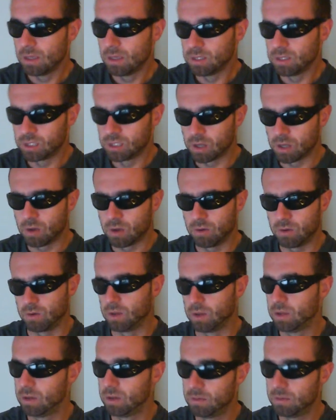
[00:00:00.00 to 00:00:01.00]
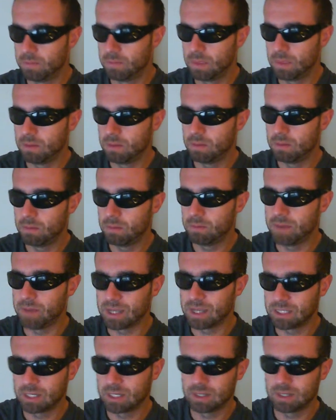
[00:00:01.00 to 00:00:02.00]
So
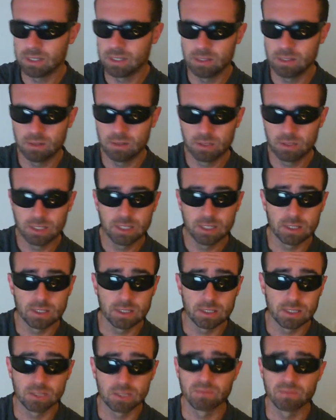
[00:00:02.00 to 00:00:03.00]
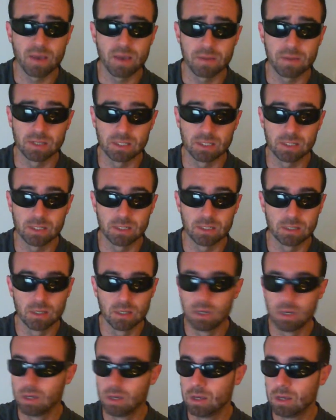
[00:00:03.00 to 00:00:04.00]
basically, season 6 of Mad Men
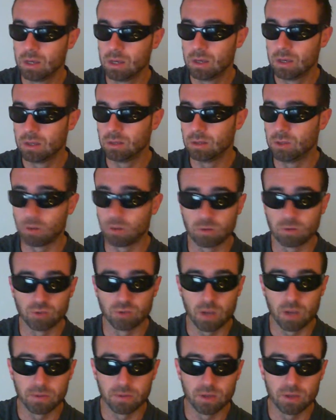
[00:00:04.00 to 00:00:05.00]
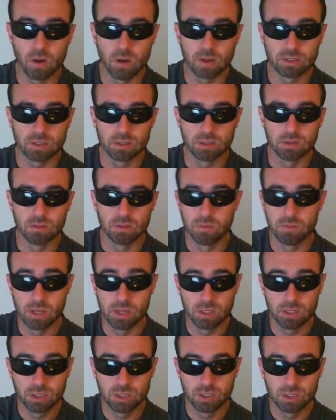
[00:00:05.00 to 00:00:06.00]
sees Donald Draper going to the
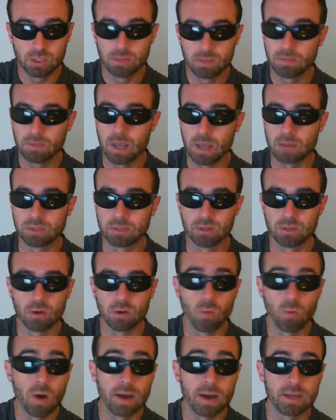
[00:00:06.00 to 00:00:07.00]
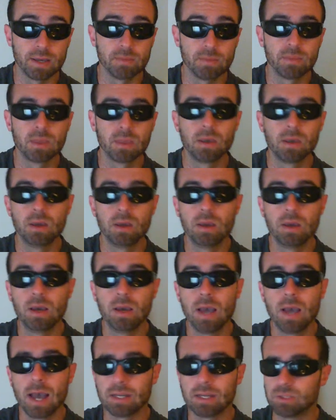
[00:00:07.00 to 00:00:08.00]
beach, to Hawaii,
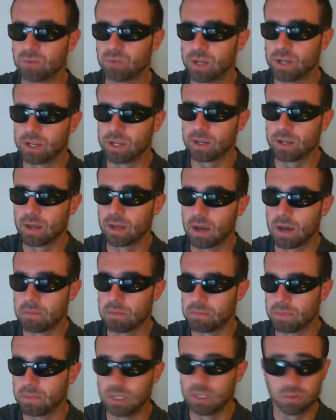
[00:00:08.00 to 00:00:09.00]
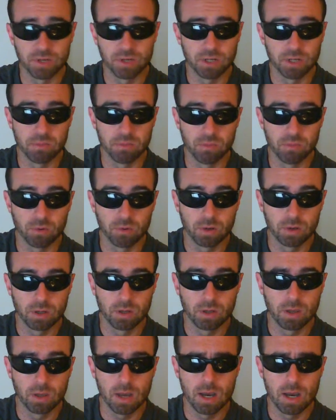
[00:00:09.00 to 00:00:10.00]
and he's reading a book,
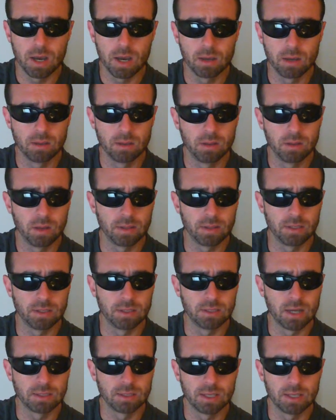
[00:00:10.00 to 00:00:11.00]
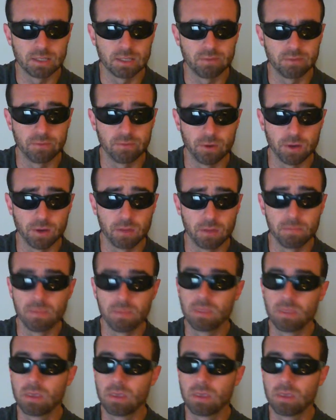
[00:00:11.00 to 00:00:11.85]
I think Dante's Inferno.